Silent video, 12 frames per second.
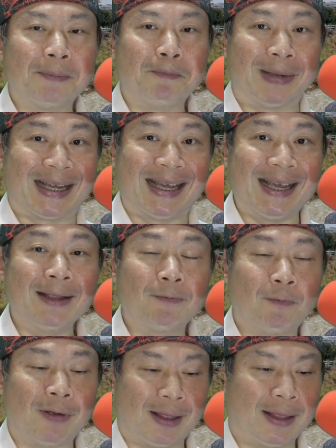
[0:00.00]

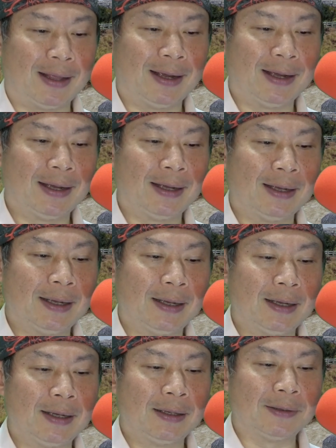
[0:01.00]
begin with.
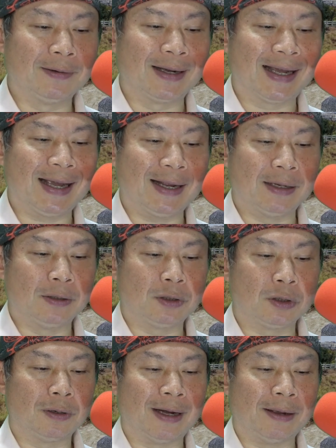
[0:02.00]
So again,
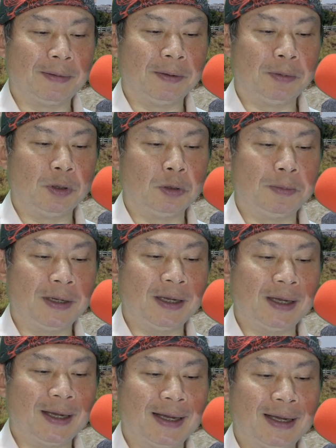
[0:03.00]
show IP
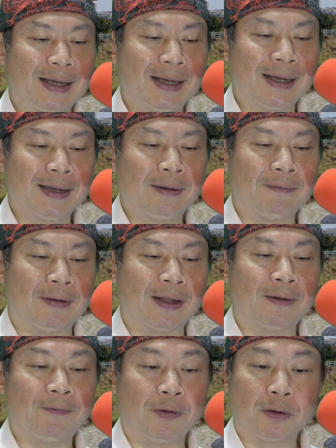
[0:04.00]
BGP
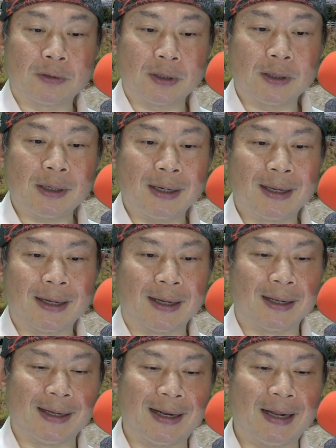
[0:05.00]
without filter,
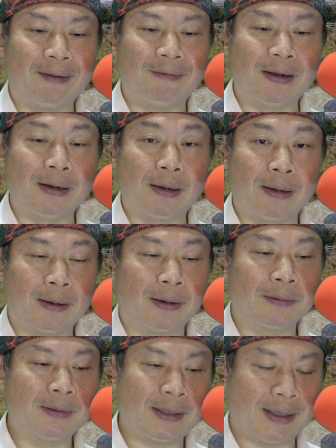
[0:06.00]
11
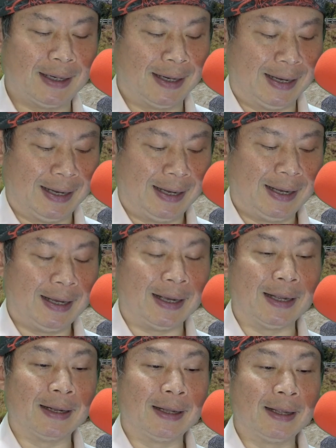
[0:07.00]
routes,
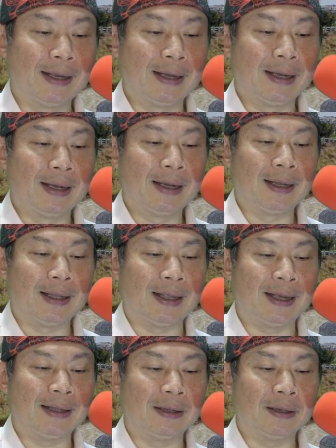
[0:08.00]
and
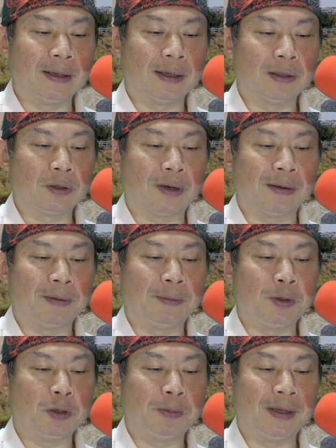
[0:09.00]
then show IP
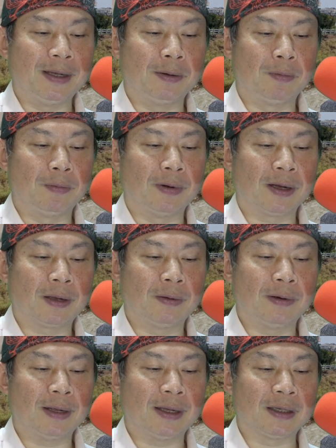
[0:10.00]
BGP
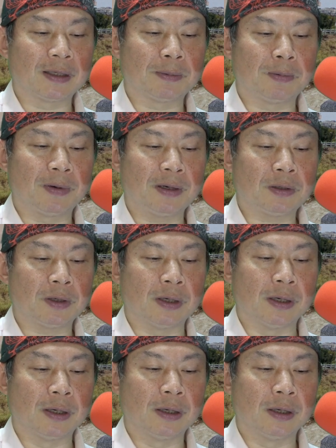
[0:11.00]
regular expression.